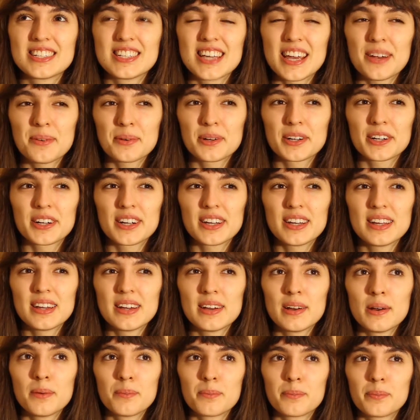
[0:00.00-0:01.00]
we're
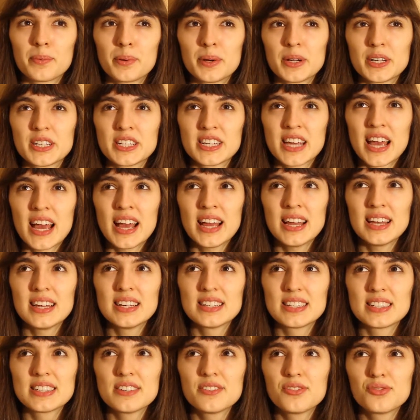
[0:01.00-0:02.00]
gonna pretend
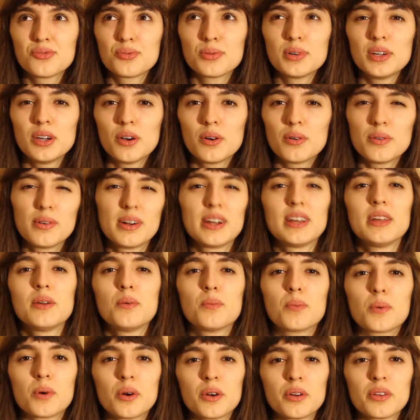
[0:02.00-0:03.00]
as if we already
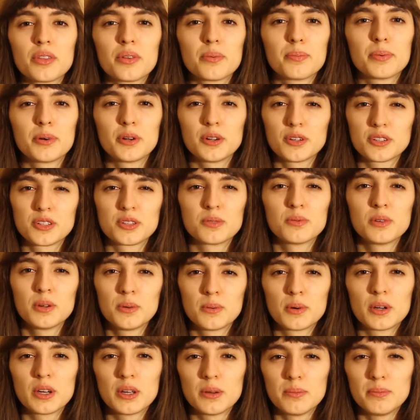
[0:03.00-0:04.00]
were the person we
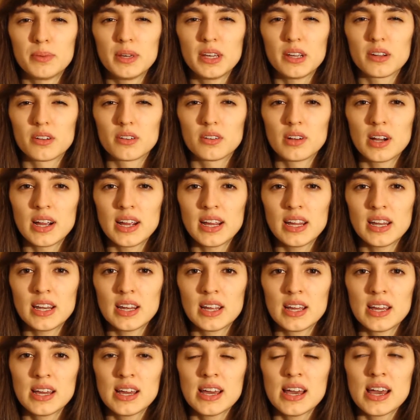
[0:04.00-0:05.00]
want to be, right?
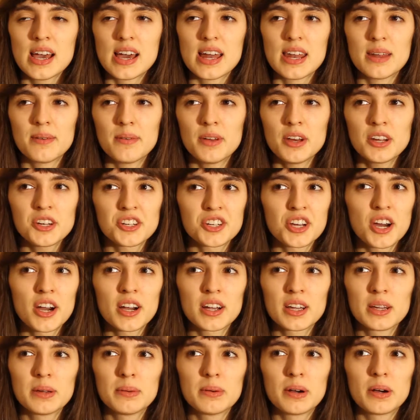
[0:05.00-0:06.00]
And I'm not
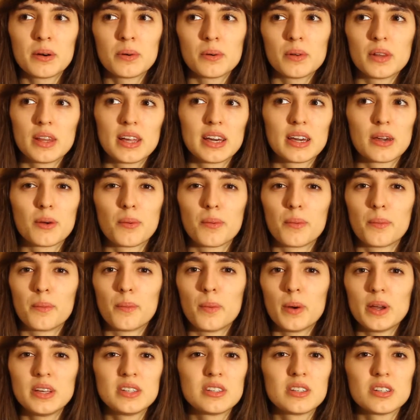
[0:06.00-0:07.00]
talking about like
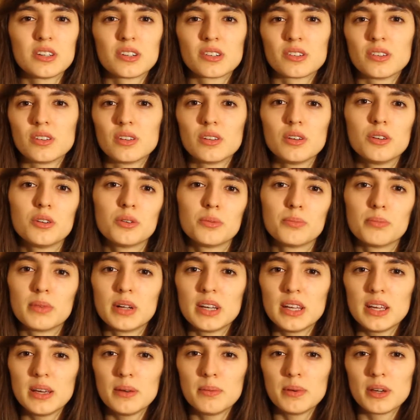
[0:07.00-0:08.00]
wasting all your
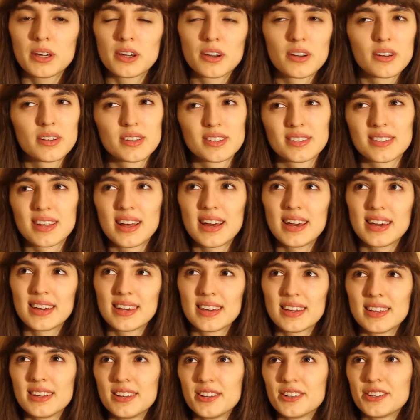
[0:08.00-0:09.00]
money because
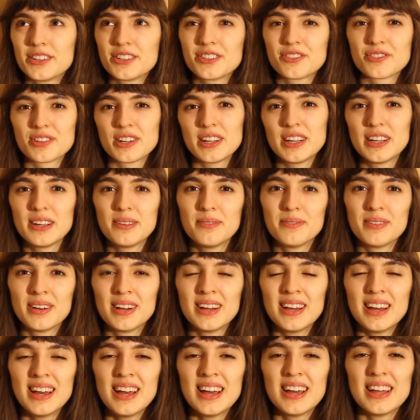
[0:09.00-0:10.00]
like in your dream,
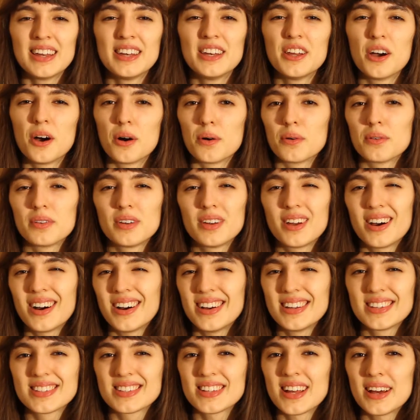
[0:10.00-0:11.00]
no,
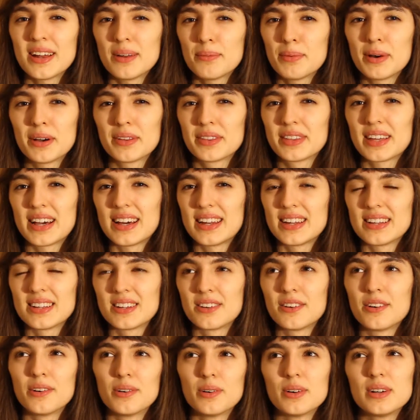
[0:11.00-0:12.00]
it's not about that
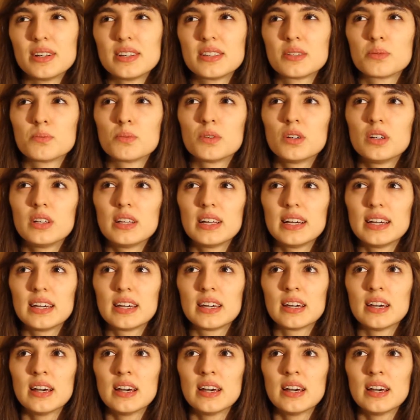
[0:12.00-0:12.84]
at all. It's more like,